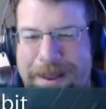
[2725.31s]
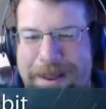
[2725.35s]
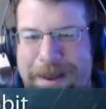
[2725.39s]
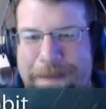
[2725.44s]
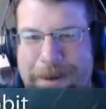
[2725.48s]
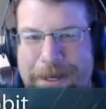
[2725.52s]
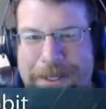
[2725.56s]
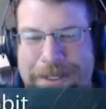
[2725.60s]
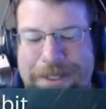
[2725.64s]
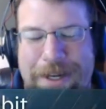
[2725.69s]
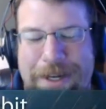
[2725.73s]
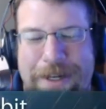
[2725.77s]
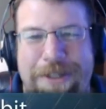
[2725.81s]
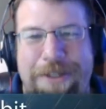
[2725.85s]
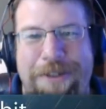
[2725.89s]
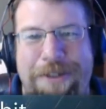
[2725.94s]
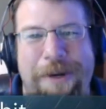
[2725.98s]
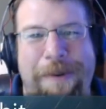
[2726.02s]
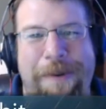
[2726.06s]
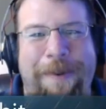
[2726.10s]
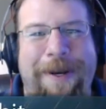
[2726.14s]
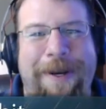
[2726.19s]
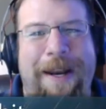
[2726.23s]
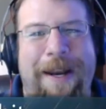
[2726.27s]
I'm going to start
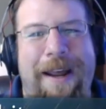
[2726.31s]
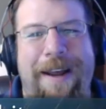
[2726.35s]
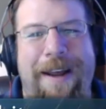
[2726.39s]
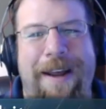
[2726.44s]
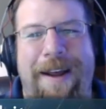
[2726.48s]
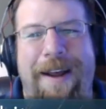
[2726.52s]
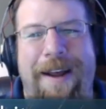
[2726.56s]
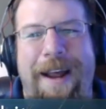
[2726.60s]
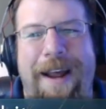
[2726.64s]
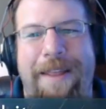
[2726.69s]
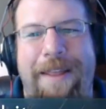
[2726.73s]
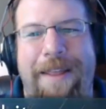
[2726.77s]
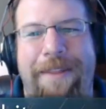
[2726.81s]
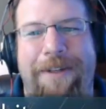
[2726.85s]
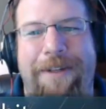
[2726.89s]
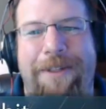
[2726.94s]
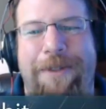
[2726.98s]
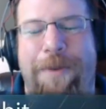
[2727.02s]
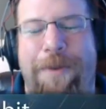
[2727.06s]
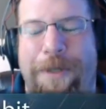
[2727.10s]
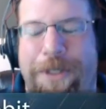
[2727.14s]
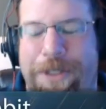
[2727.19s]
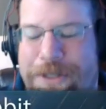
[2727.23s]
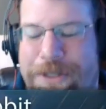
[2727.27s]
streaming uh, on their
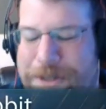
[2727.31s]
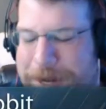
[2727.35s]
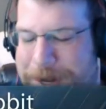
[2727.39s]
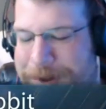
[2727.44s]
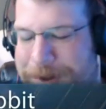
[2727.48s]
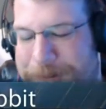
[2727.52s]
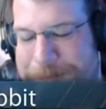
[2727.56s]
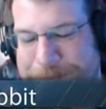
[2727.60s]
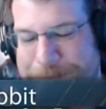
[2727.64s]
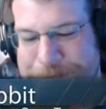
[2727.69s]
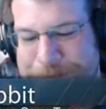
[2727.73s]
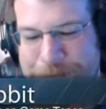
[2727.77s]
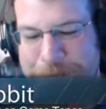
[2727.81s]
Twitch channel,